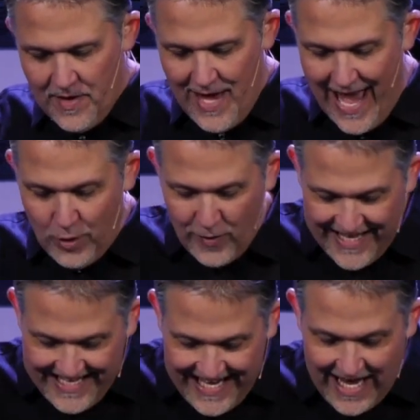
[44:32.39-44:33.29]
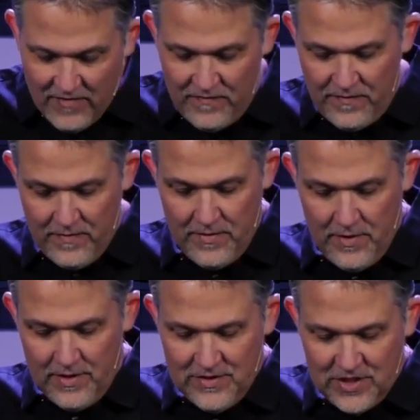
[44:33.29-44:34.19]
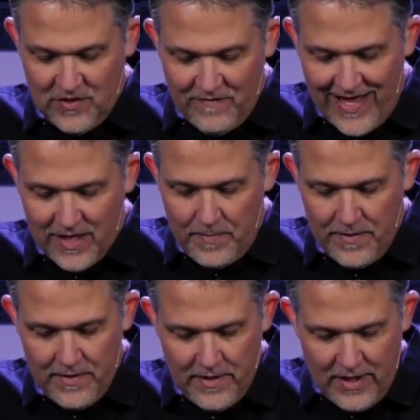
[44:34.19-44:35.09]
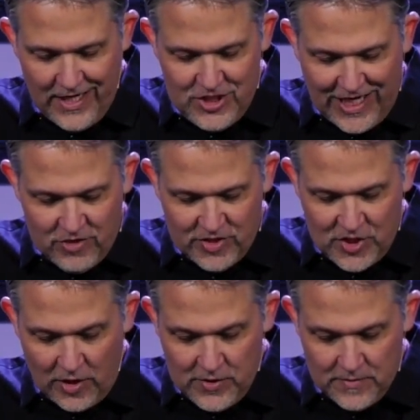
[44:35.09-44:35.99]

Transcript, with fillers: and we give to develop a generous heart.